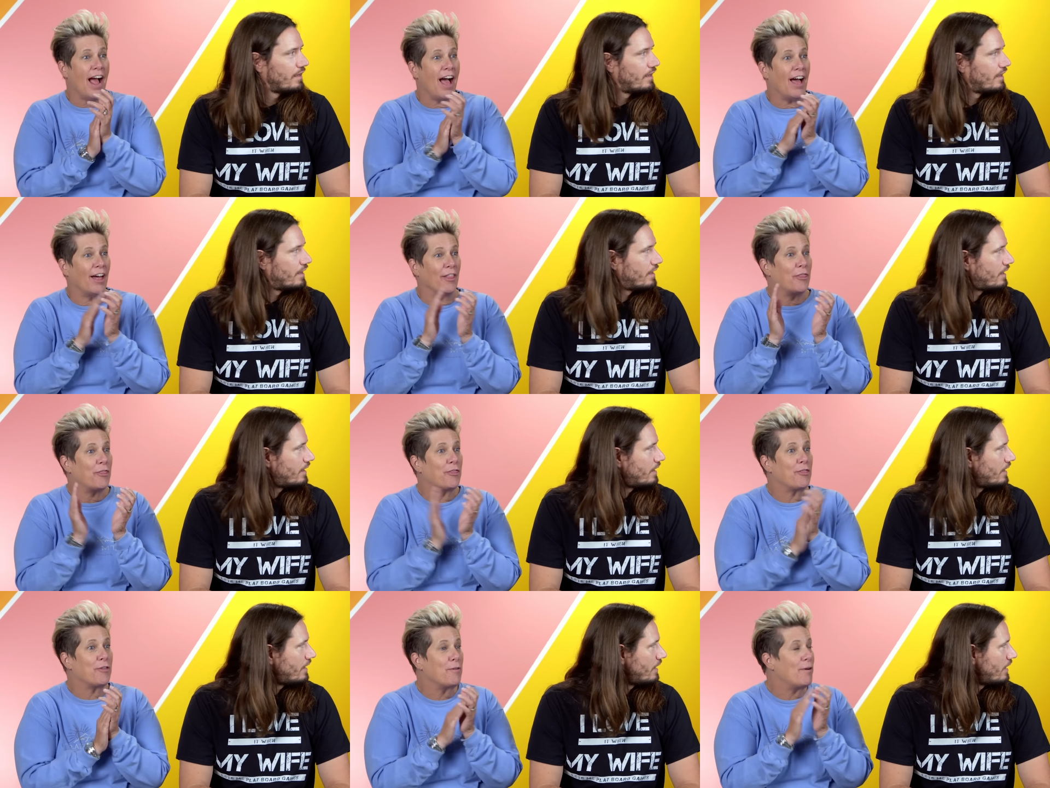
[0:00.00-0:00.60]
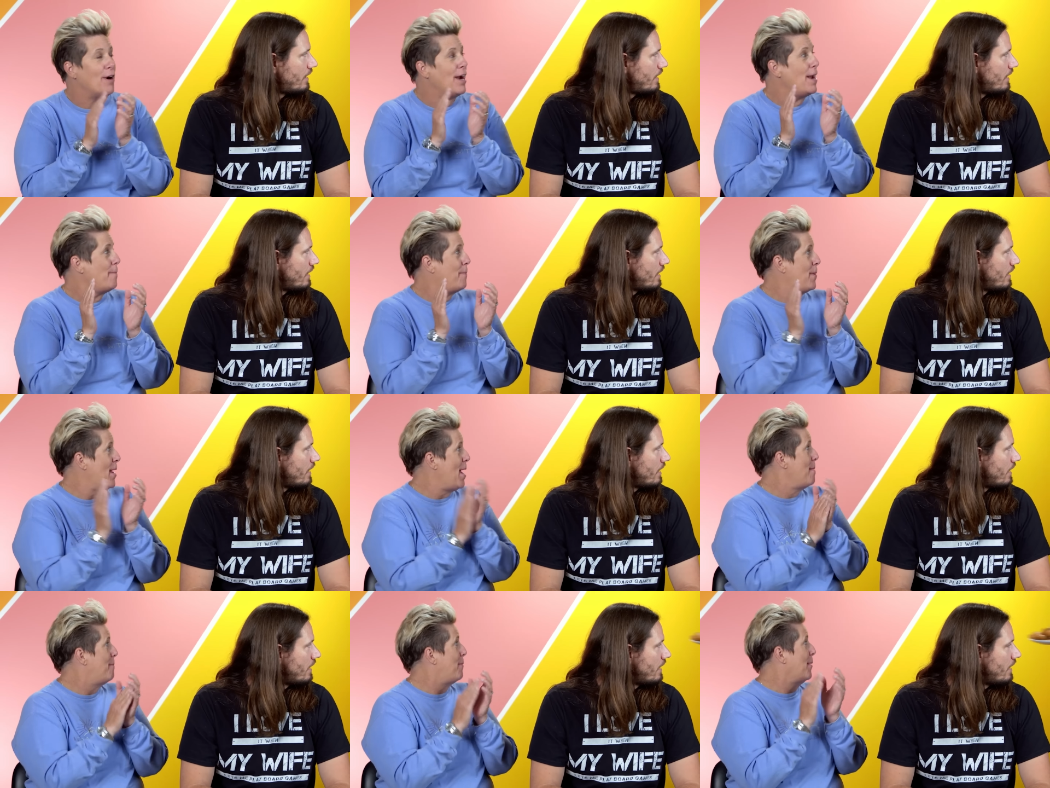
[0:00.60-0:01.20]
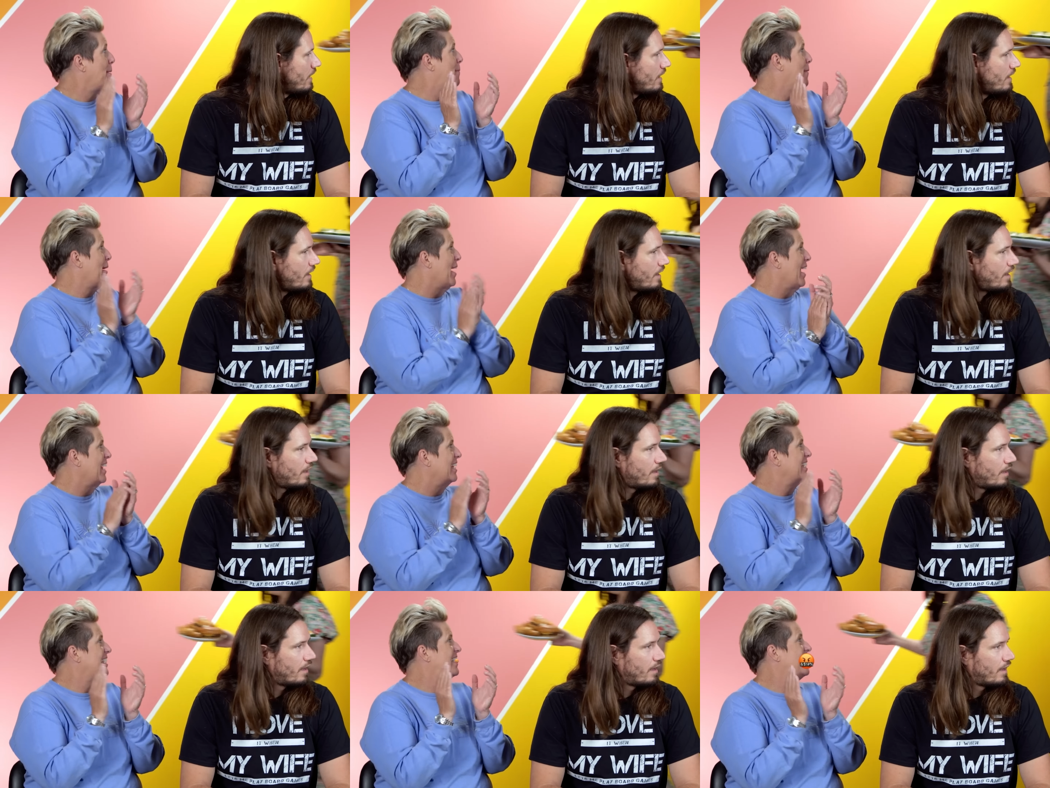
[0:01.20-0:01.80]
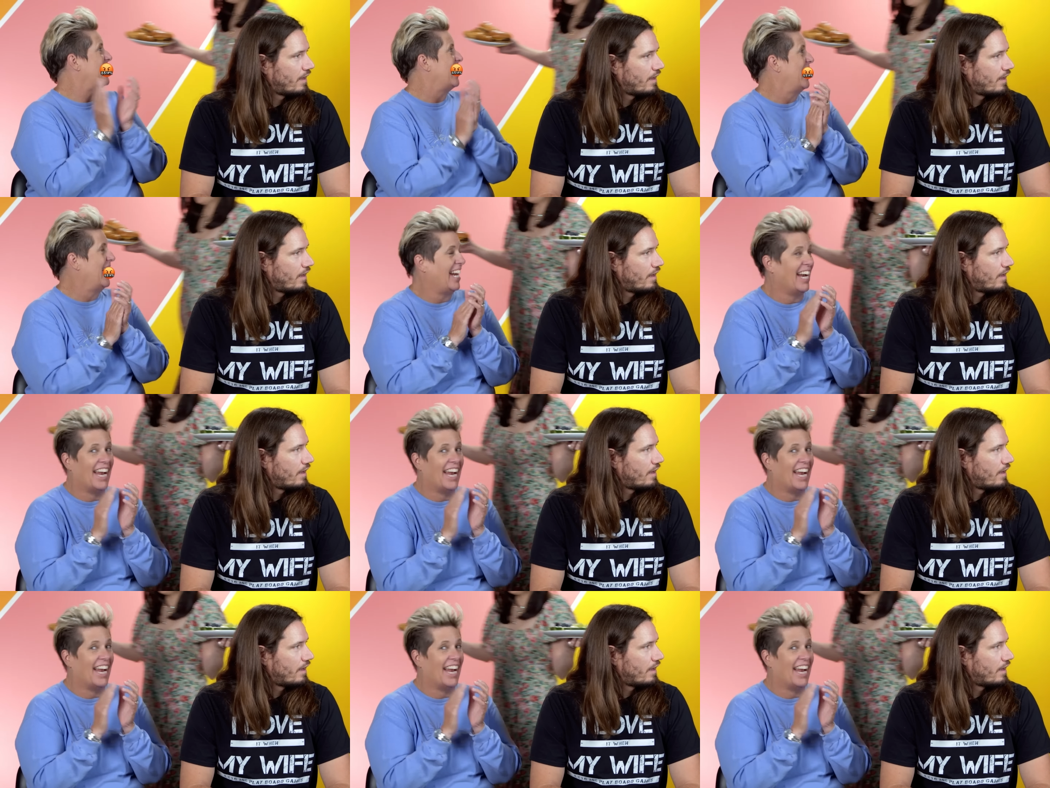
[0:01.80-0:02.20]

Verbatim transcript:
Speaker 1: got 3 people bringing it